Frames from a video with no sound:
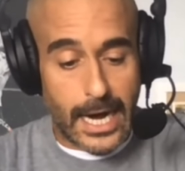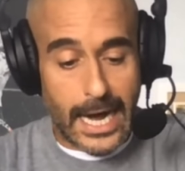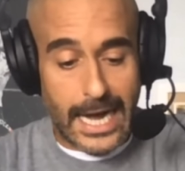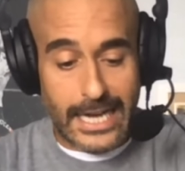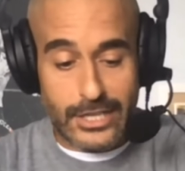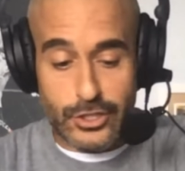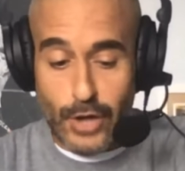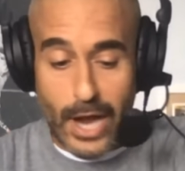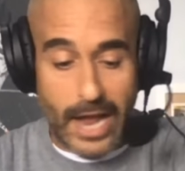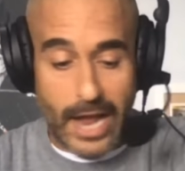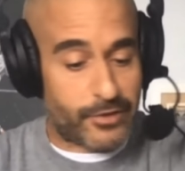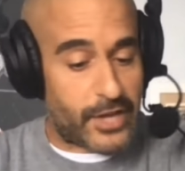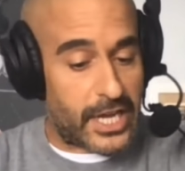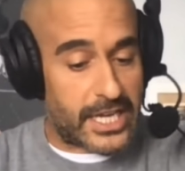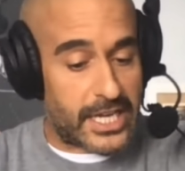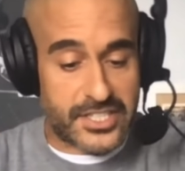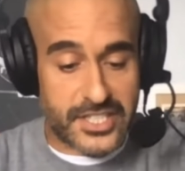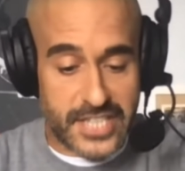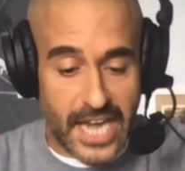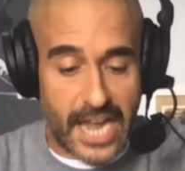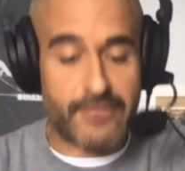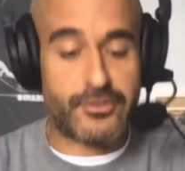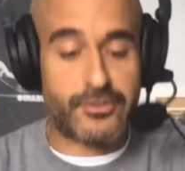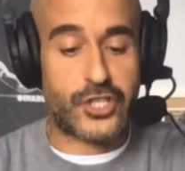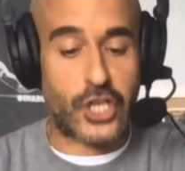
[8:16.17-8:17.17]
Uh,
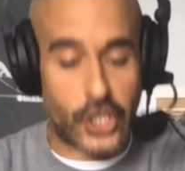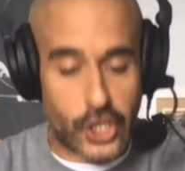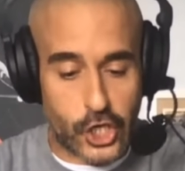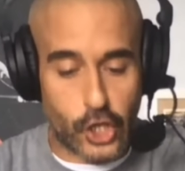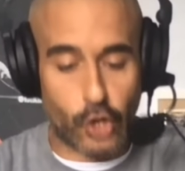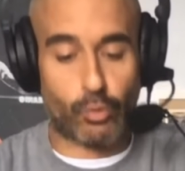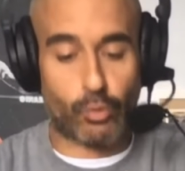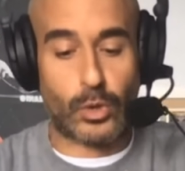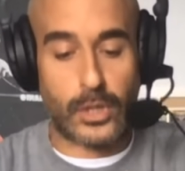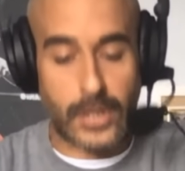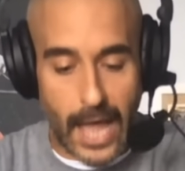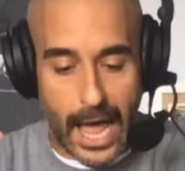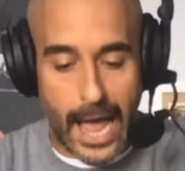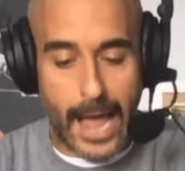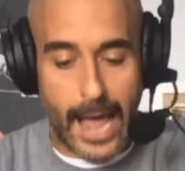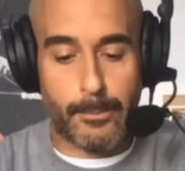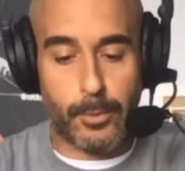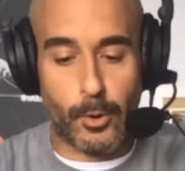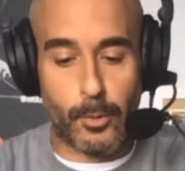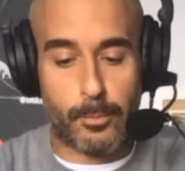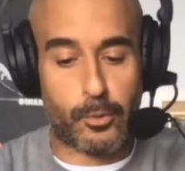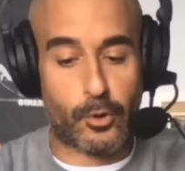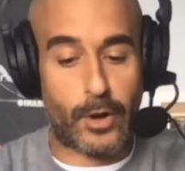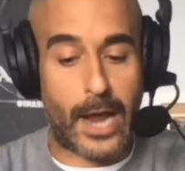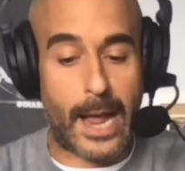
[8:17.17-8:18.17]
DraftKings safe, secure,
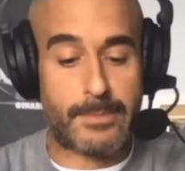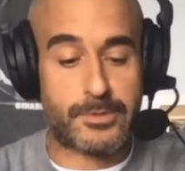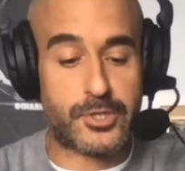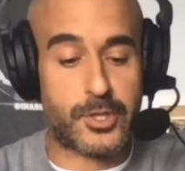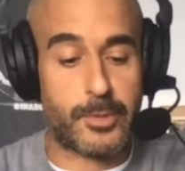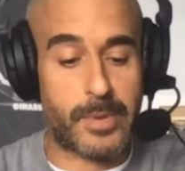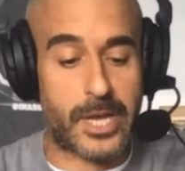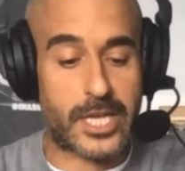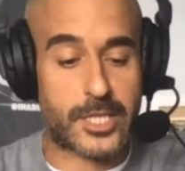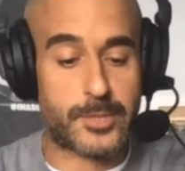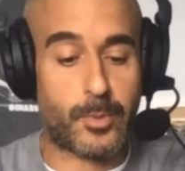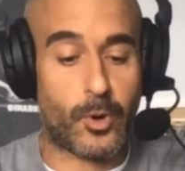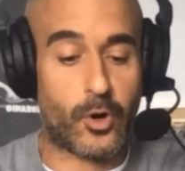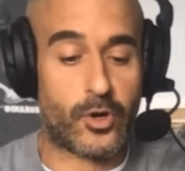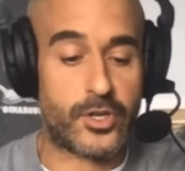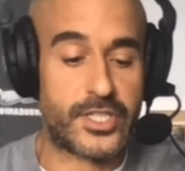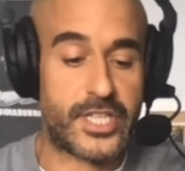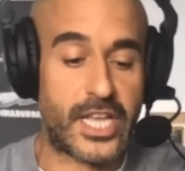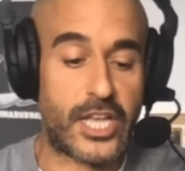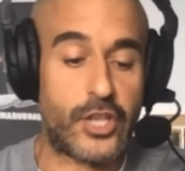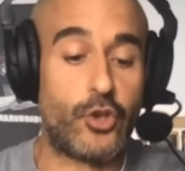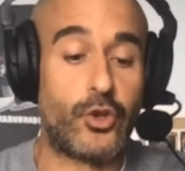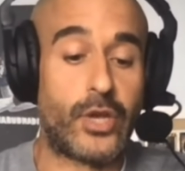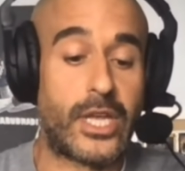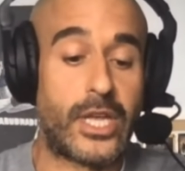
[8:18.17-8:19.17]
reliable. Perhaps the best part
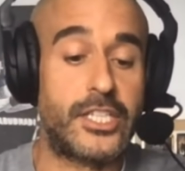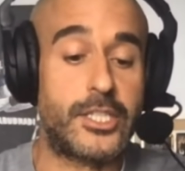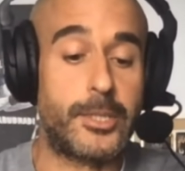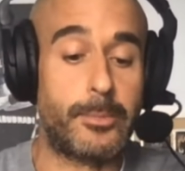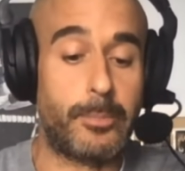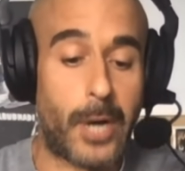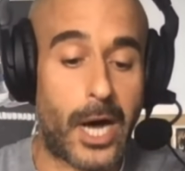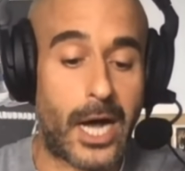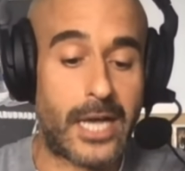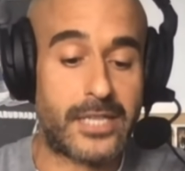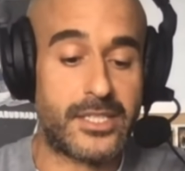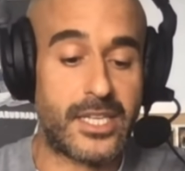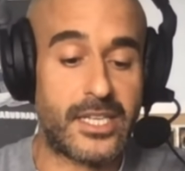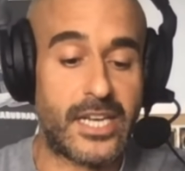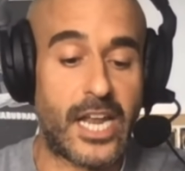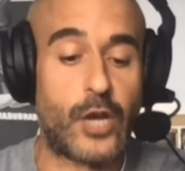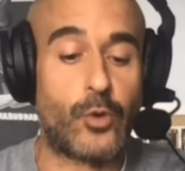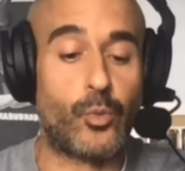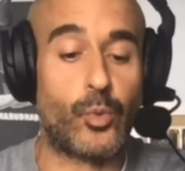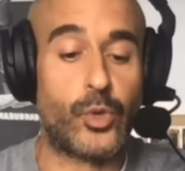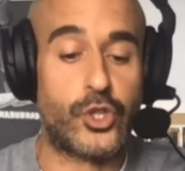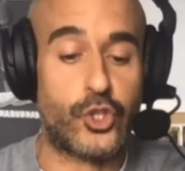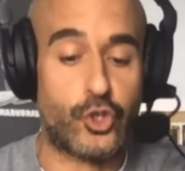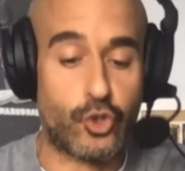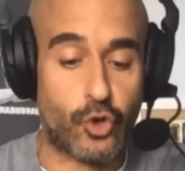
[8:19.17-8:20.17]
is that you can deposit
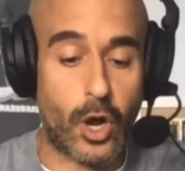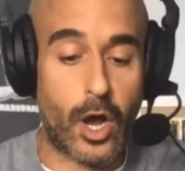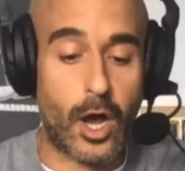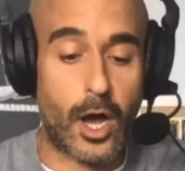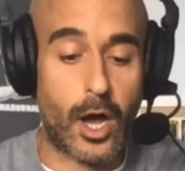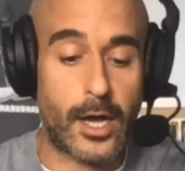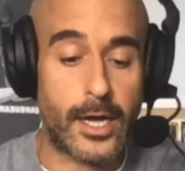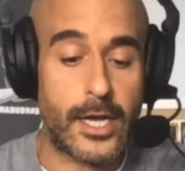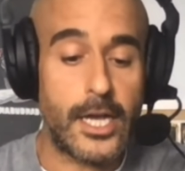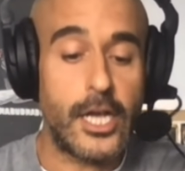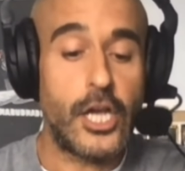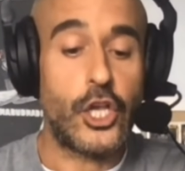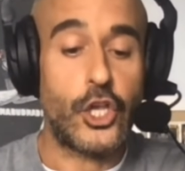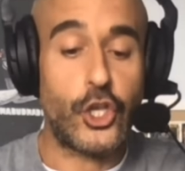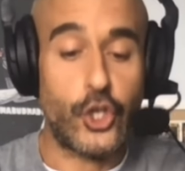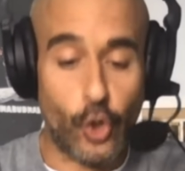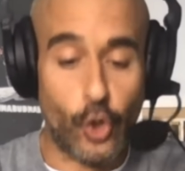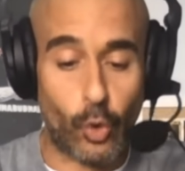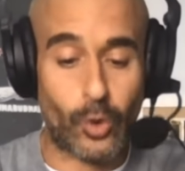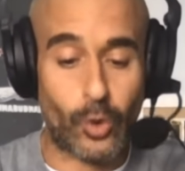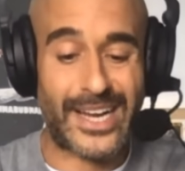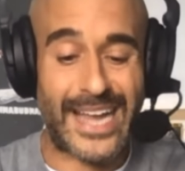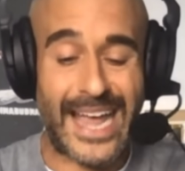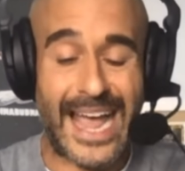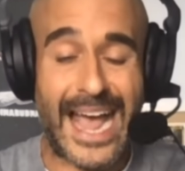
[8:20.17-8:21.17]
and withdraw
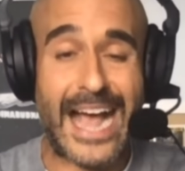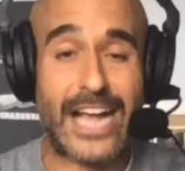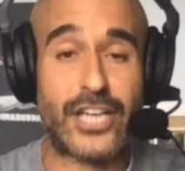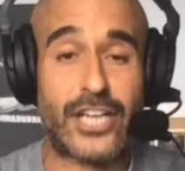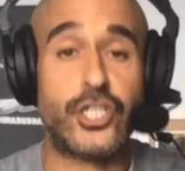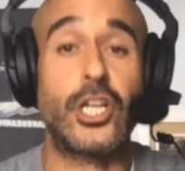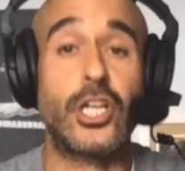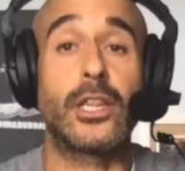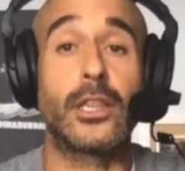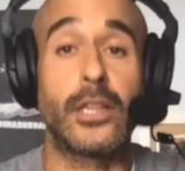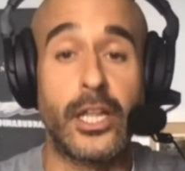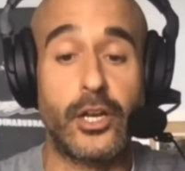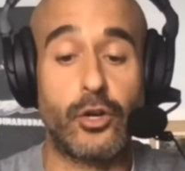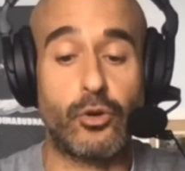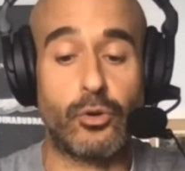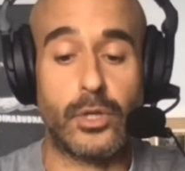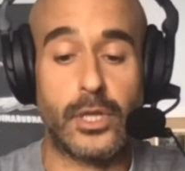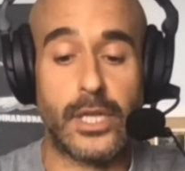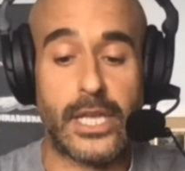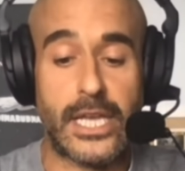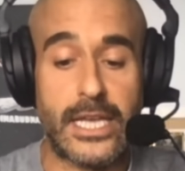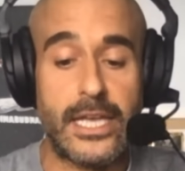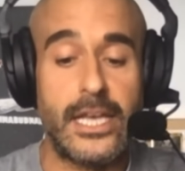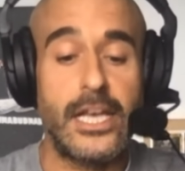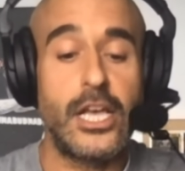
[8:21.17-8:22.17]
your cash
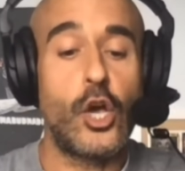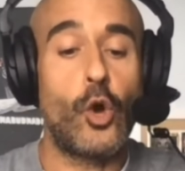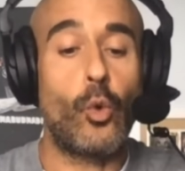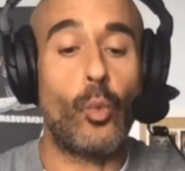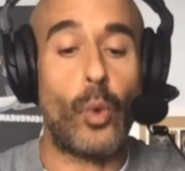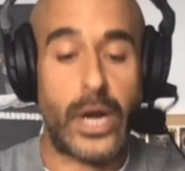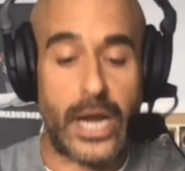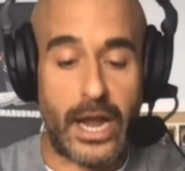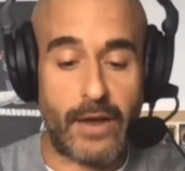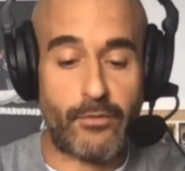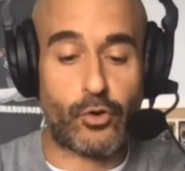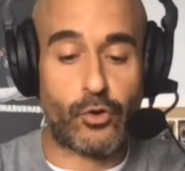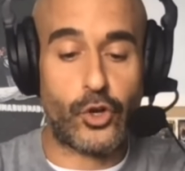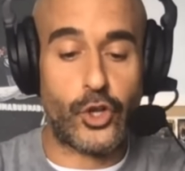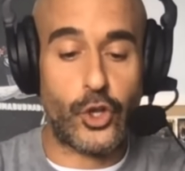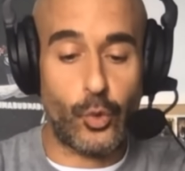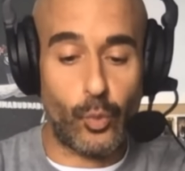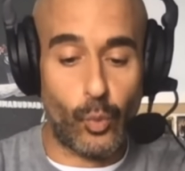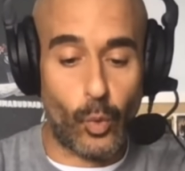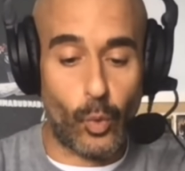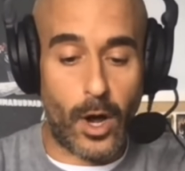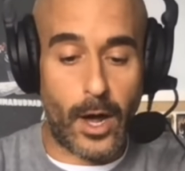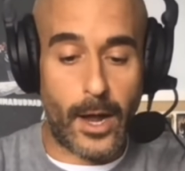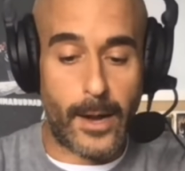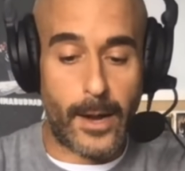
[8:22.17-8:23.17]
literally whenever
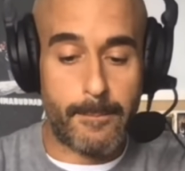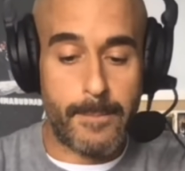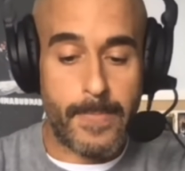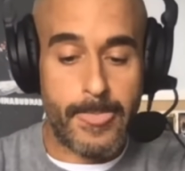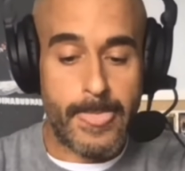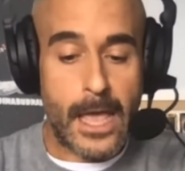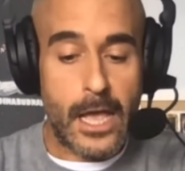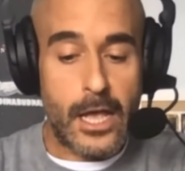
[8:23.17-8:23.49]
you want.